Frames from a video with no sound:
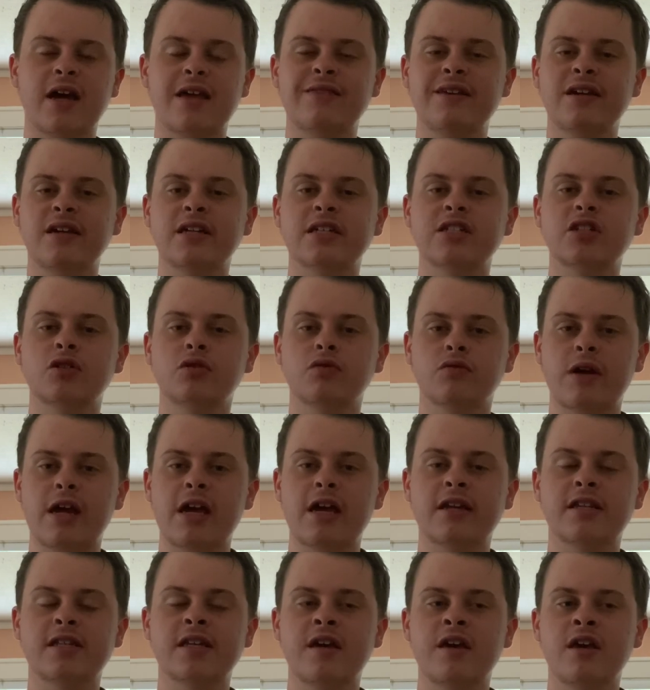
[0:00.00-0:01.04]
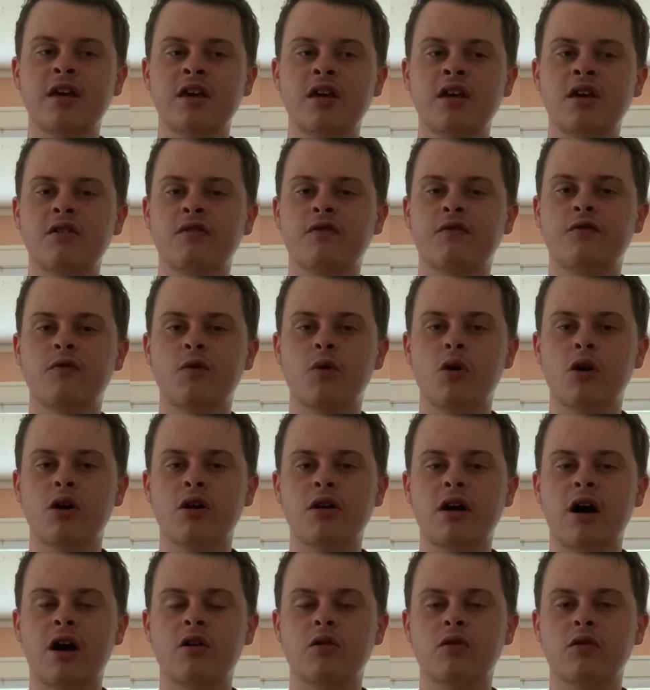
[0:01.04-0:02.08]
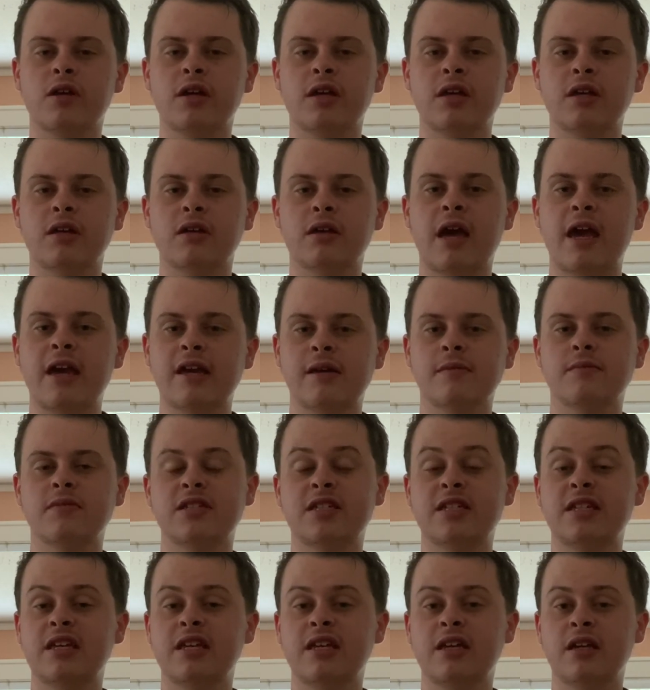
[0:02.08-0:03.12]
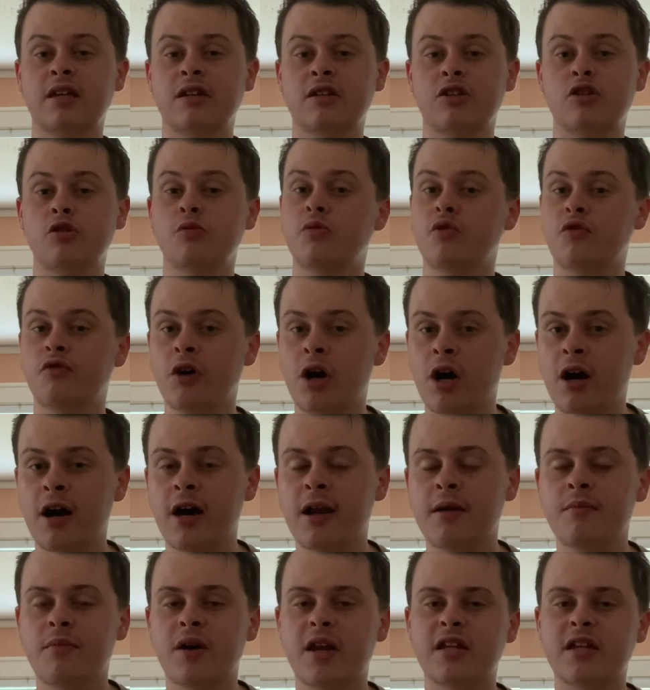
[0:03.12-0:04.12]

I think it's great for not only AMC to move on,